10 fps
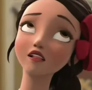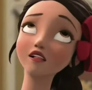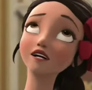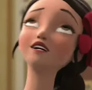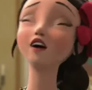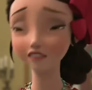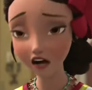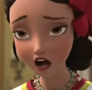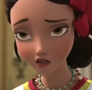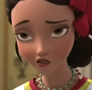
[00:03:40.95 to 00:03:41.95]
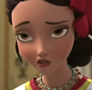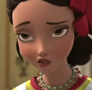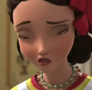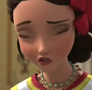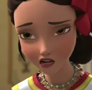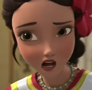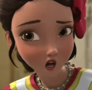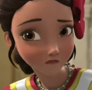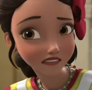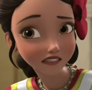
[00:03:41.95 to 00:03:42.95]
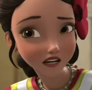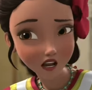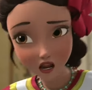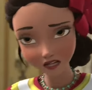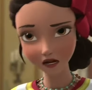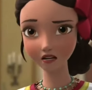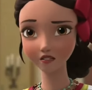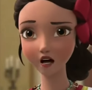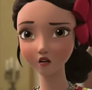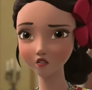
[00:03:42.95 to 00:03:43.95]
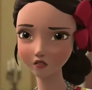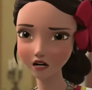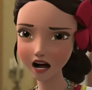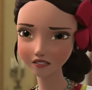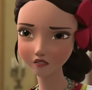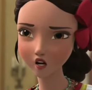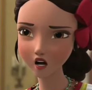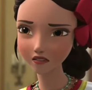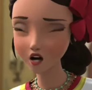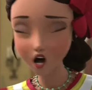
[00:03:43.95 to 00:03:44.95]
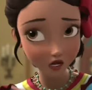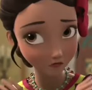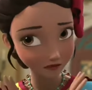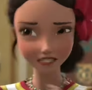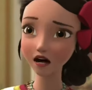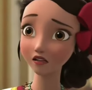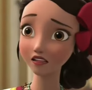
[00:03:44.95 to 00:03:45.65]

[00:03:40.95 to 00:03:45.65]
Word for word: Not this again. Naomi, the last time you thought she was acting weird, it turned out to be